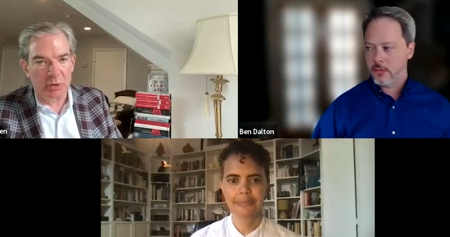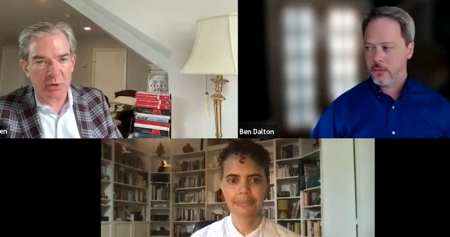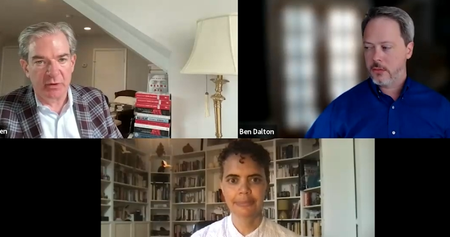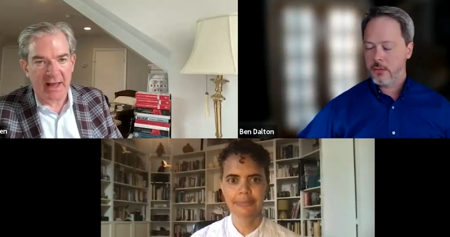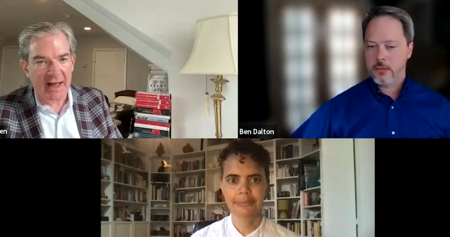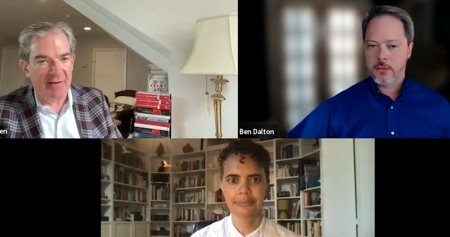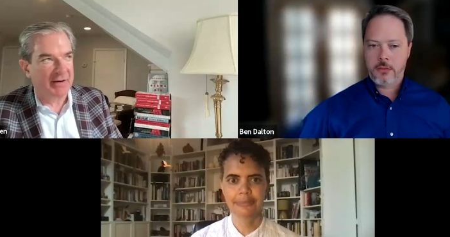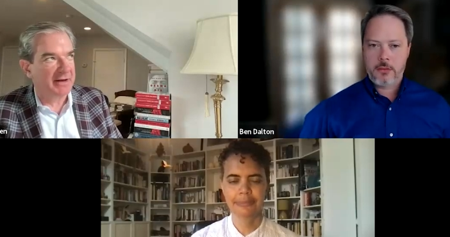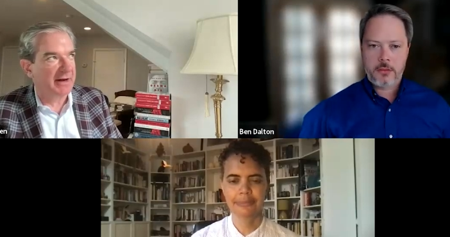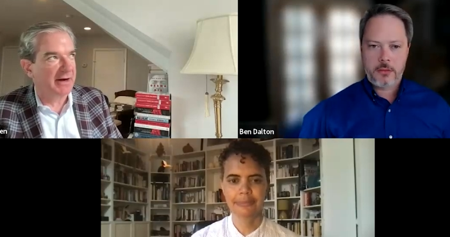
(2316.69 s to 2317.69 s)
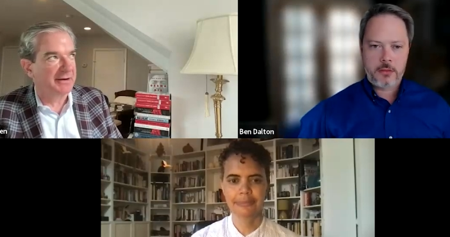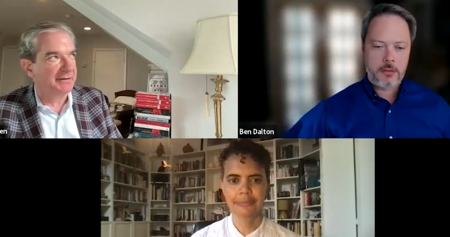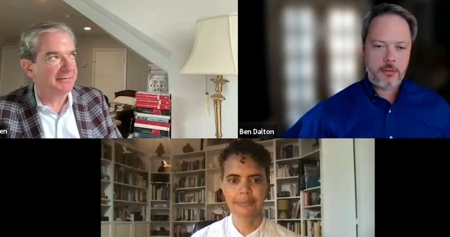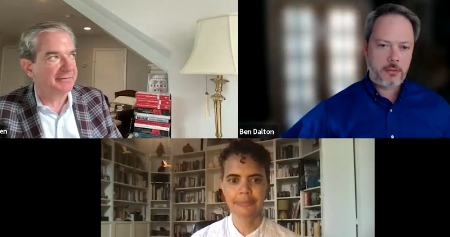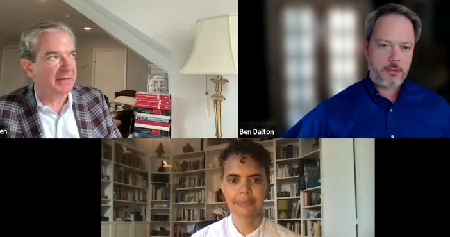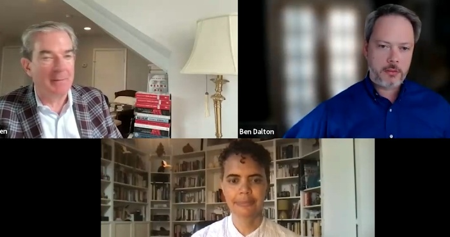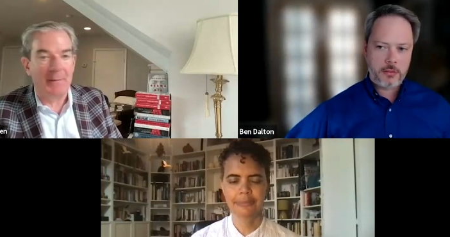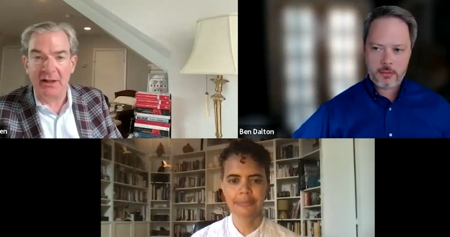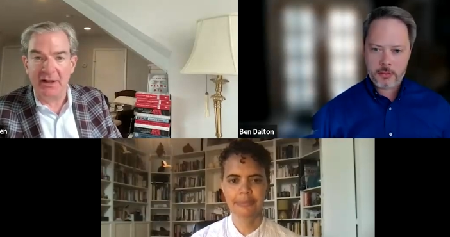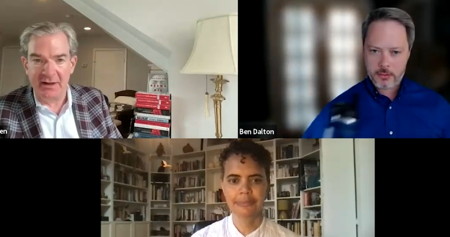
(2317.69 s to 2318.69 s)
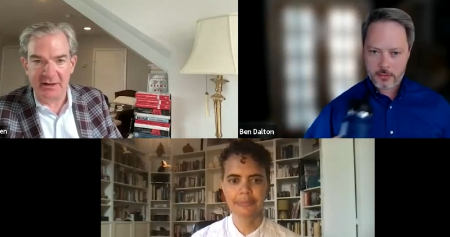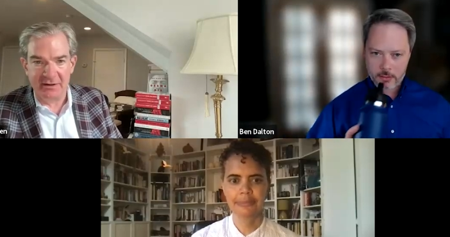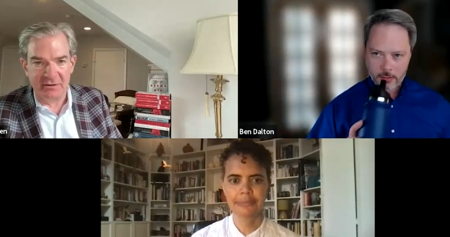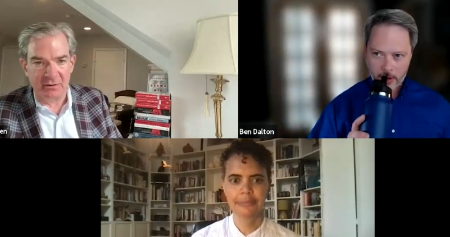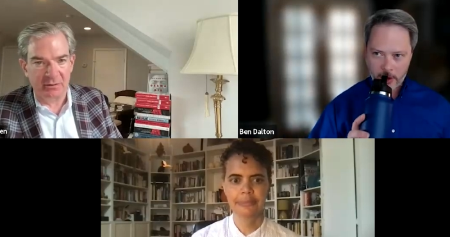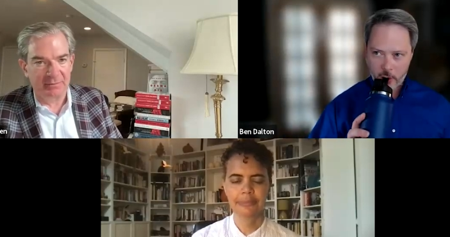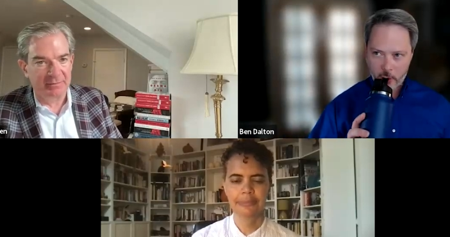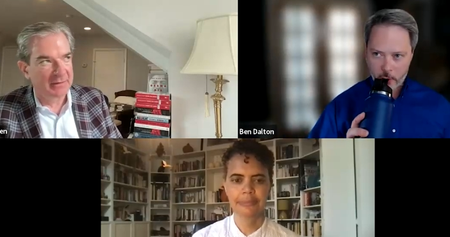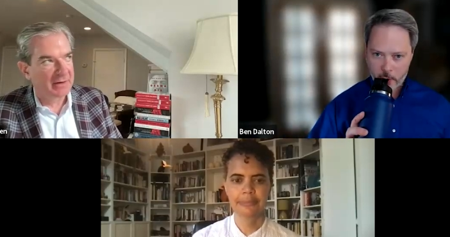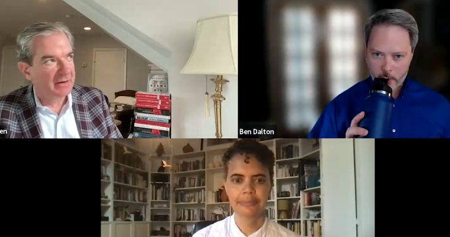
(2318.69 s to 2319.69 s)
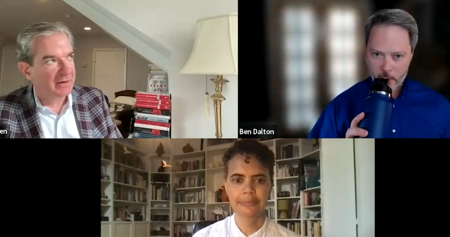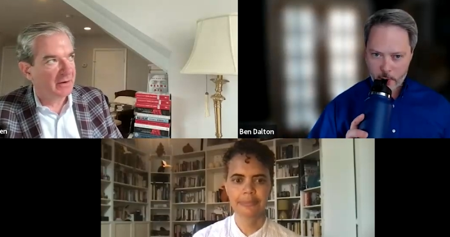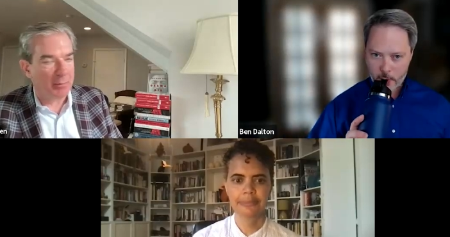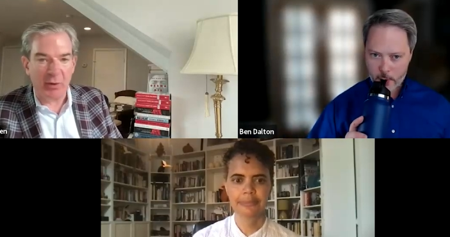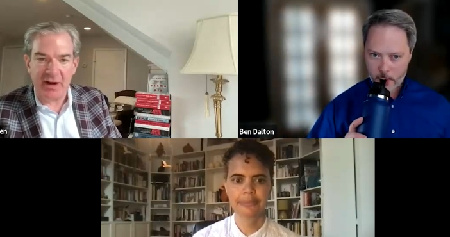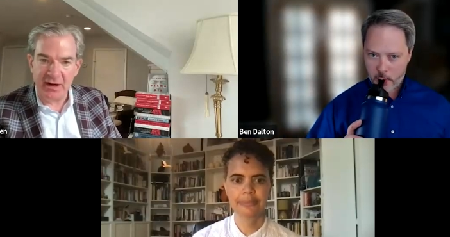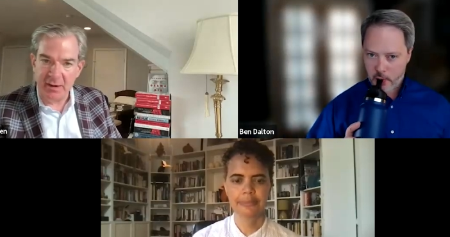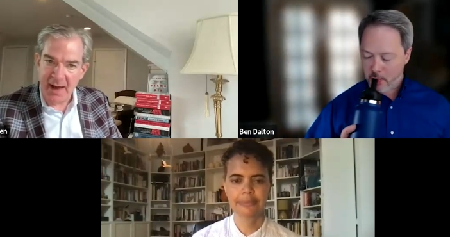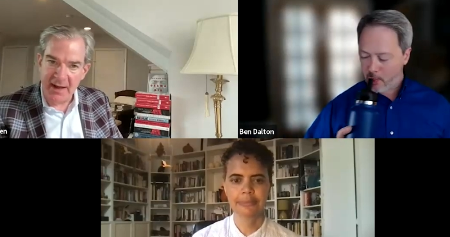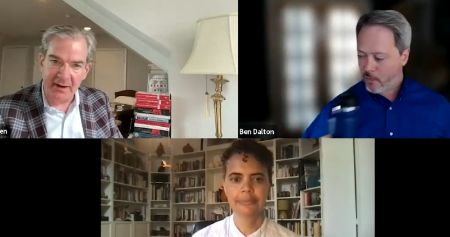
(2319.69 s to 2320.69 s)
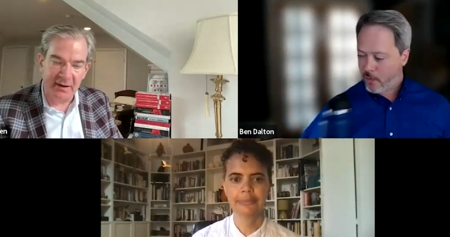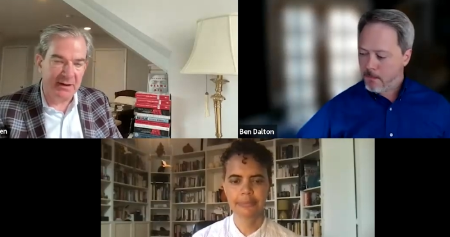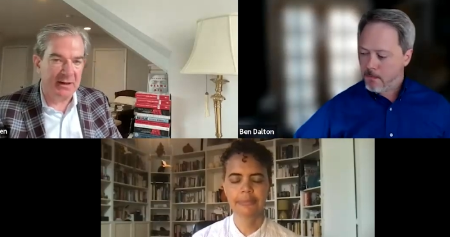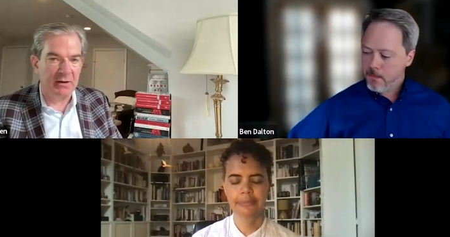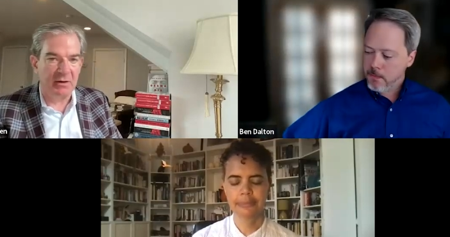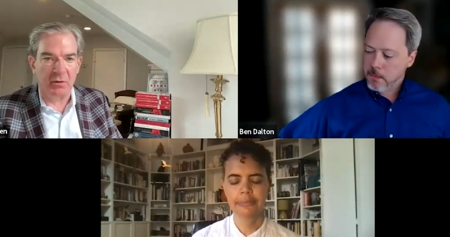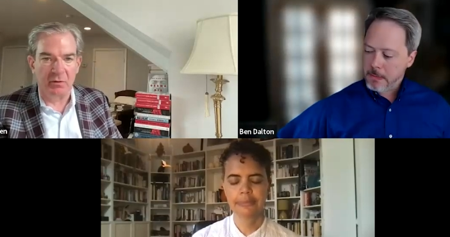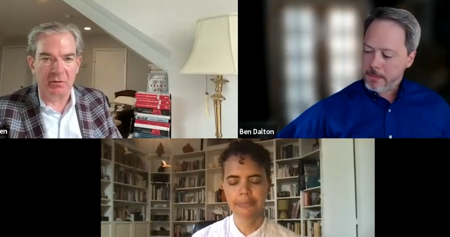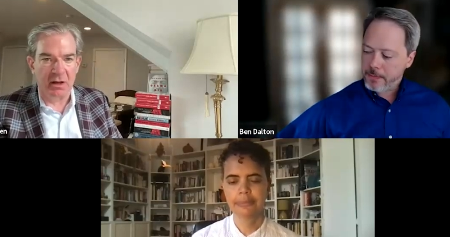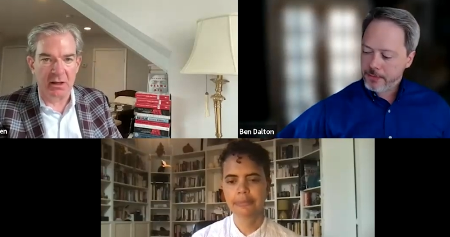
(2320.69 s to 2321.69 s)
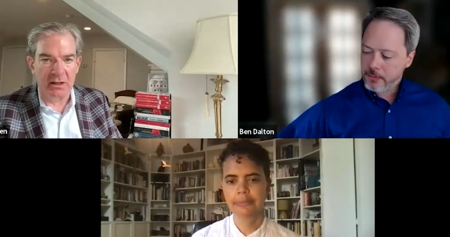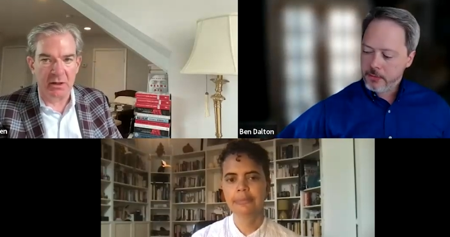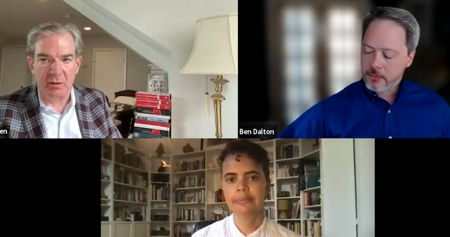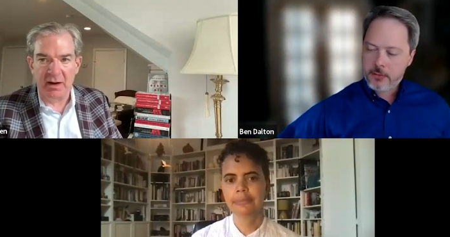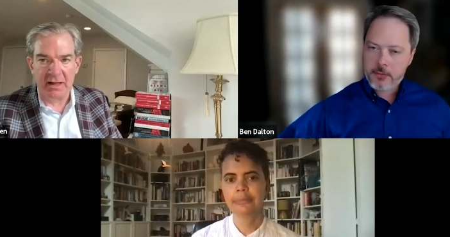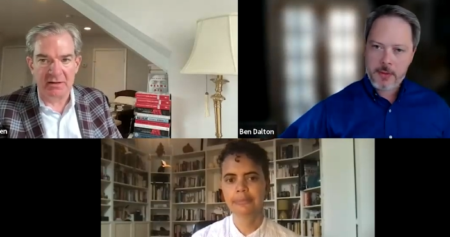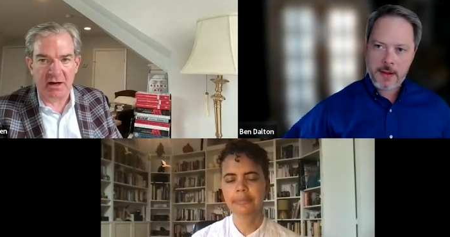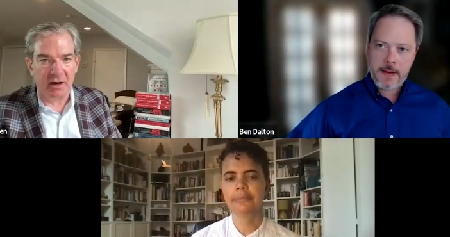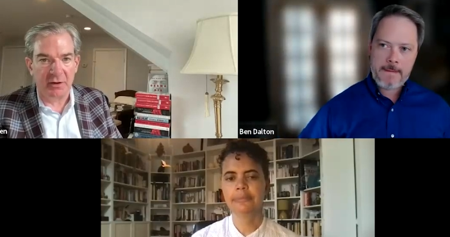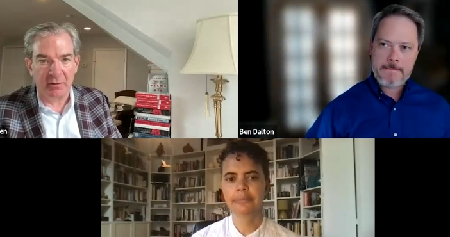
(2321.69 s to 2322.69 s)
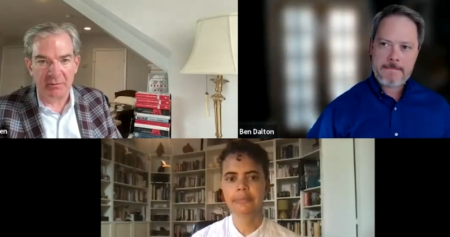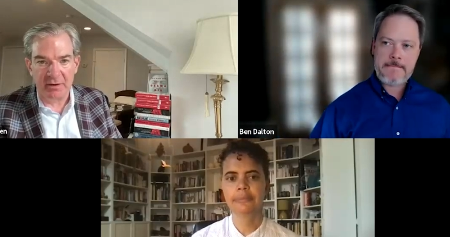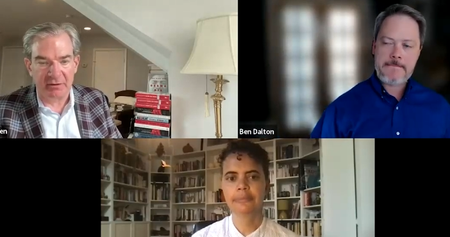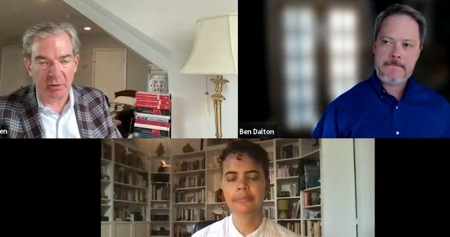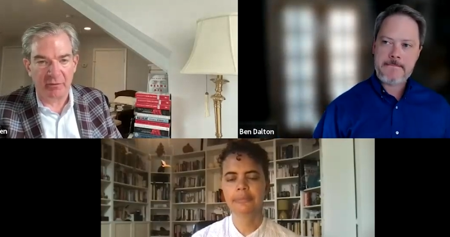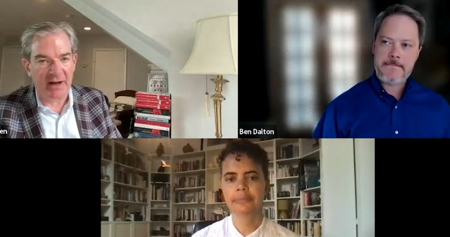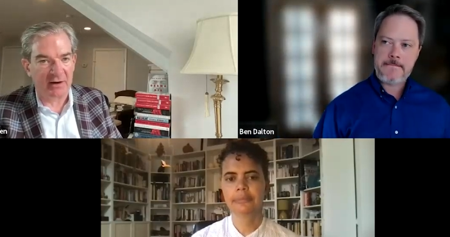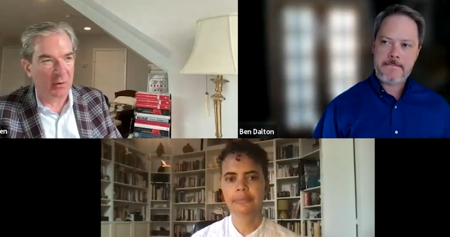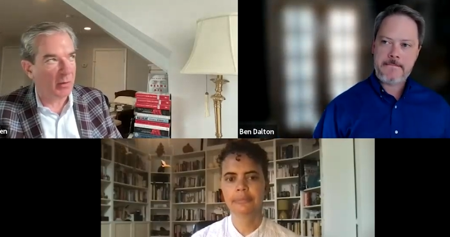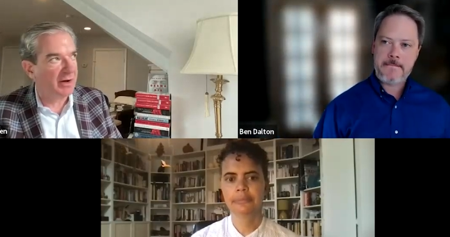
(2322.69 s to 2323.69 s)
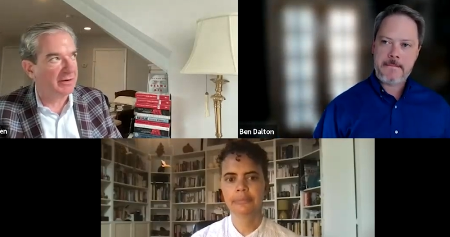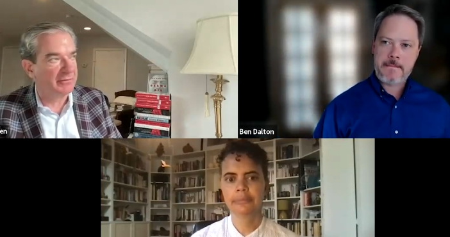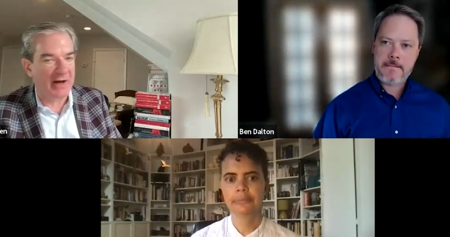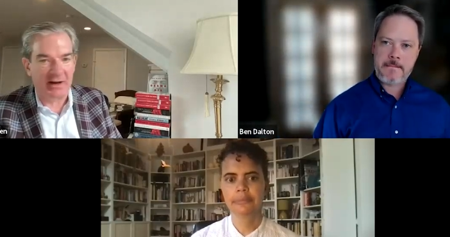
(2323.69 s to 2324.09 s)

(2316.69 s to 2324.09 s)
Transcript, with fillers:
Speaker 1: do they have any kind of ability to operate independently, or you know is other is there a Wagner one,